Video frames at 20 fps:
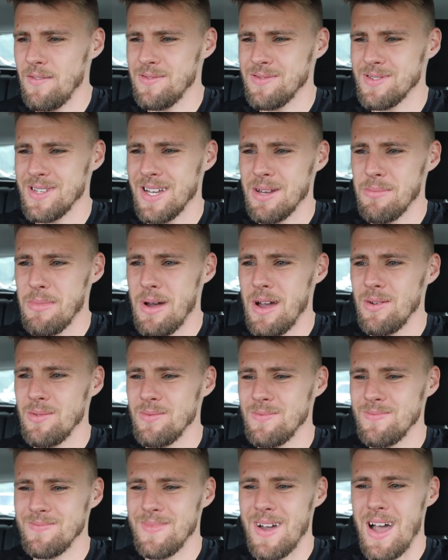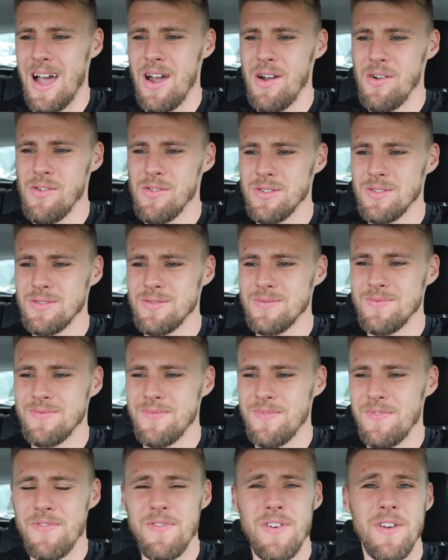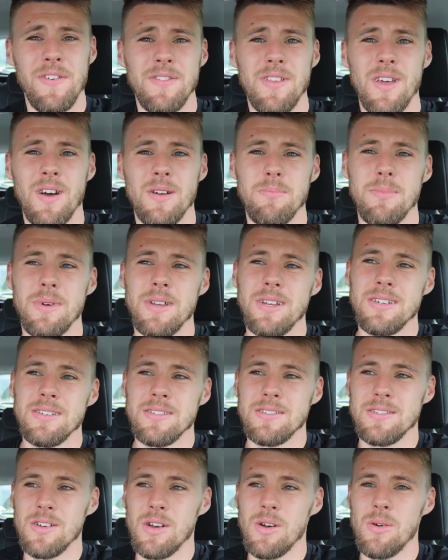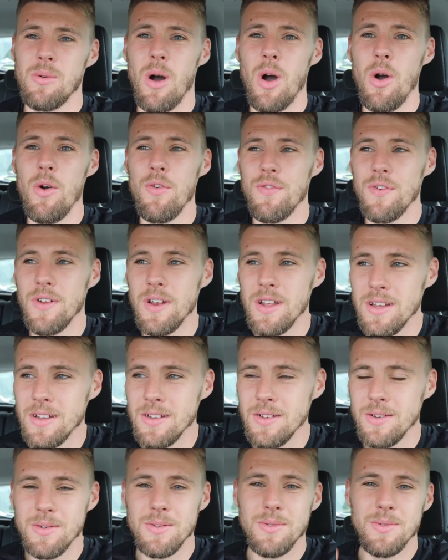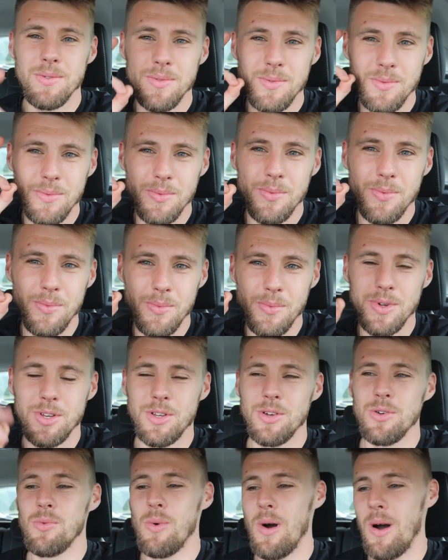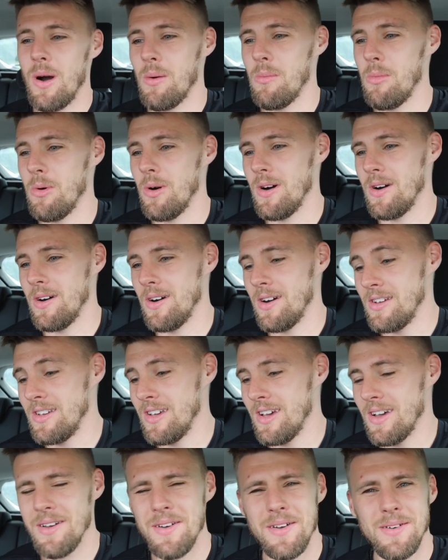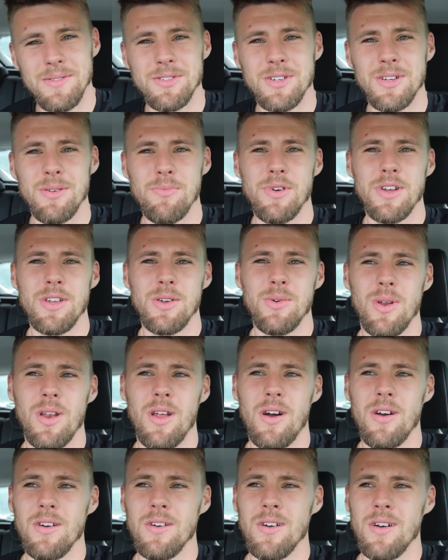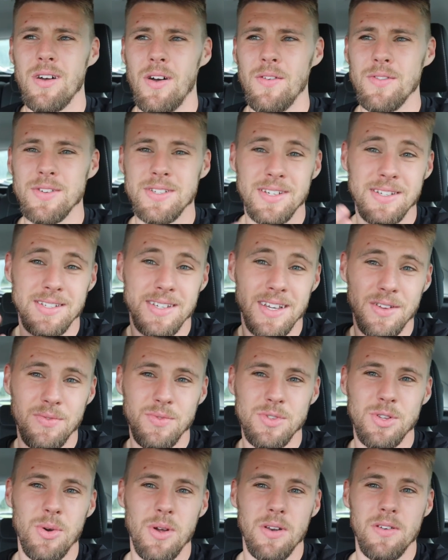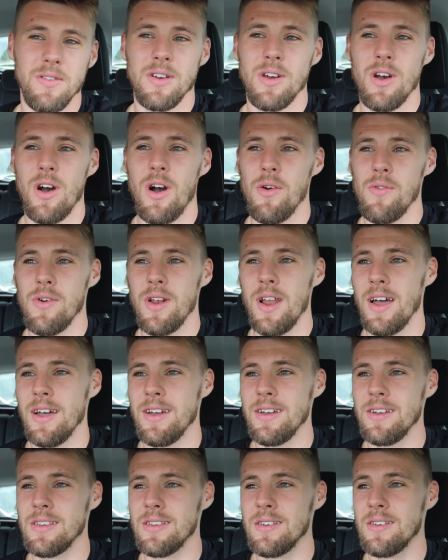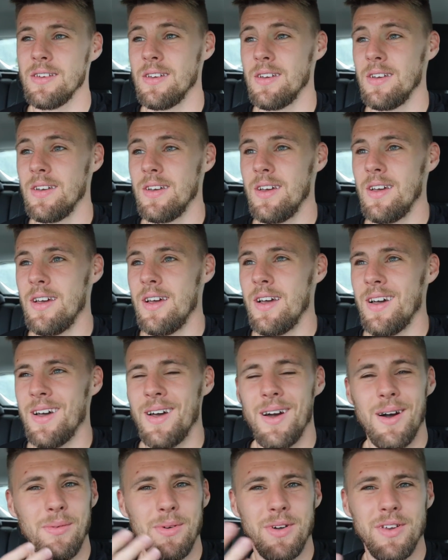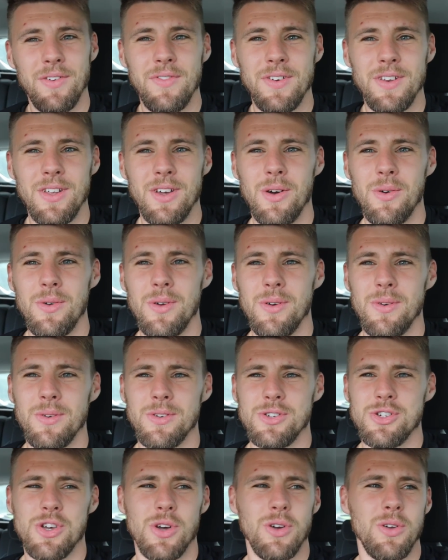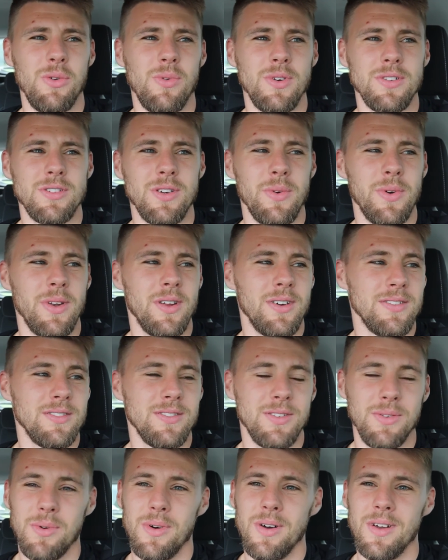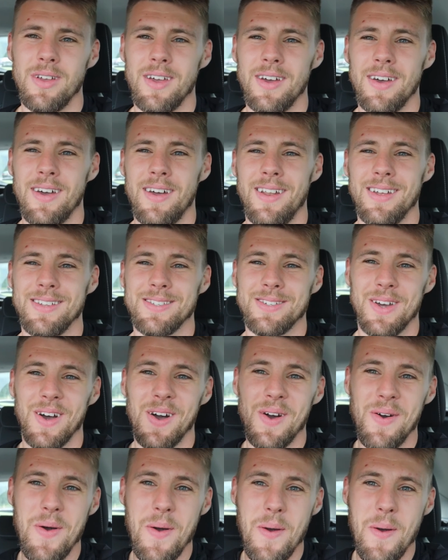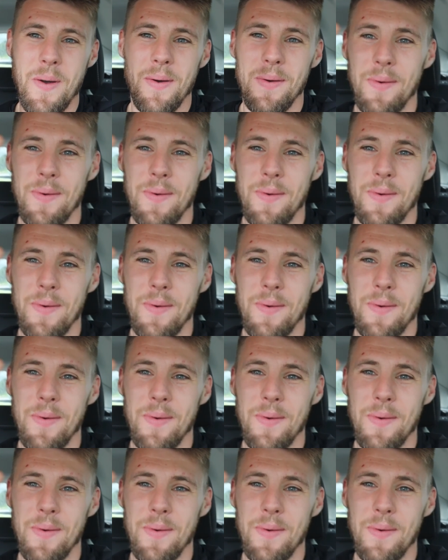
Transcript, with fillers: saying about hour and 50 odd minutes, so hopefully we do well, but uh, yeah, it's gonna bring along. Obviously I said if we do anything car related, I'm gonna video you and show you what's going on so uh, yeah let's go